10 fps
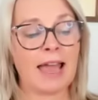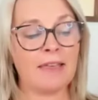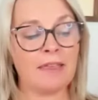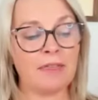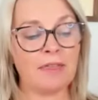
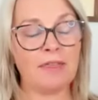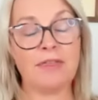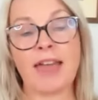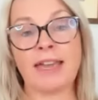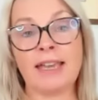
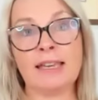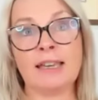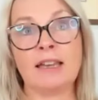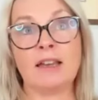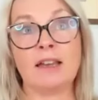and
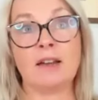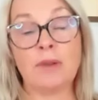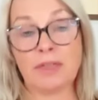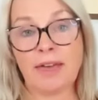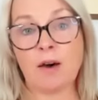they
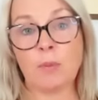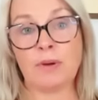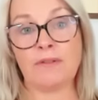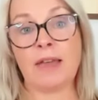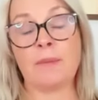with the help
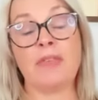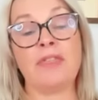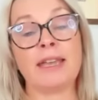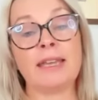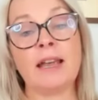of them
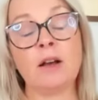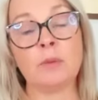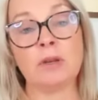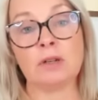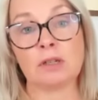they can
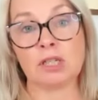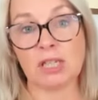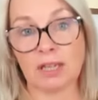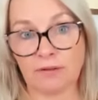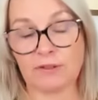help you to
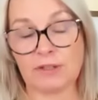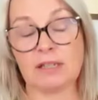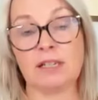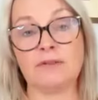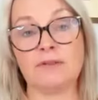shift
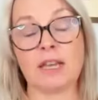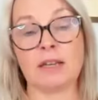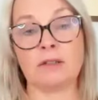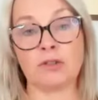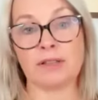lift
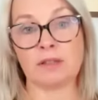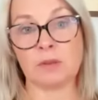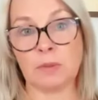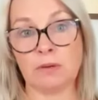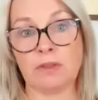and
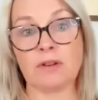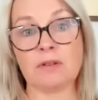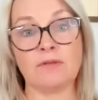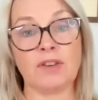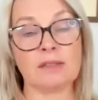transmute
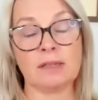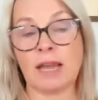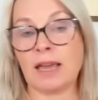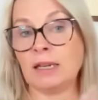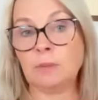those fears
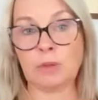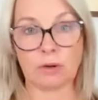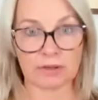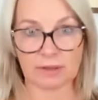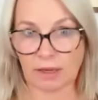and any
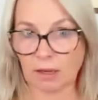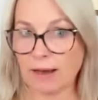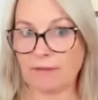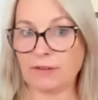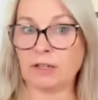blocks that
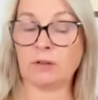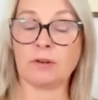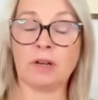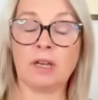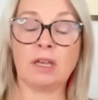you have in
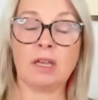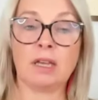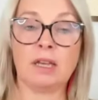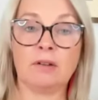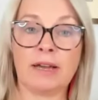your
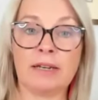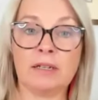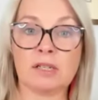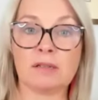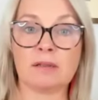in your
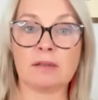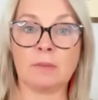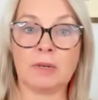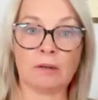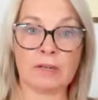energy
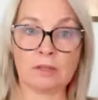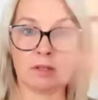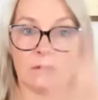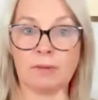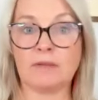system and your
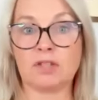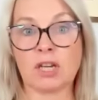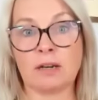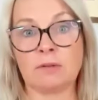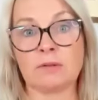intuitive
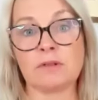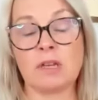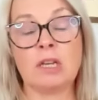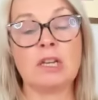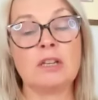channels
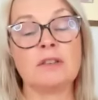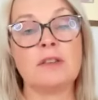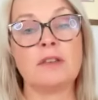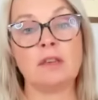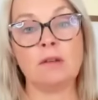
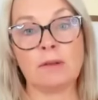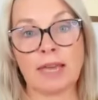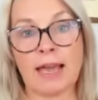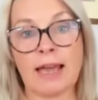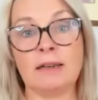so that you
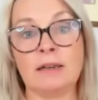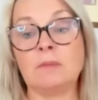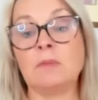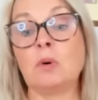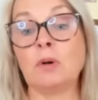
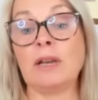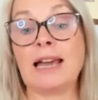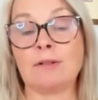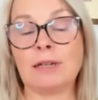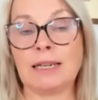can more
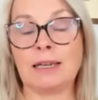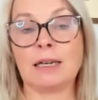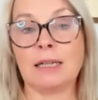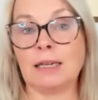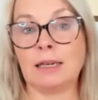loudly and
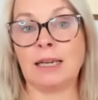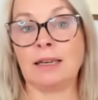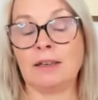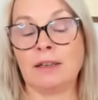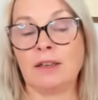
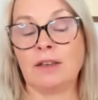clearly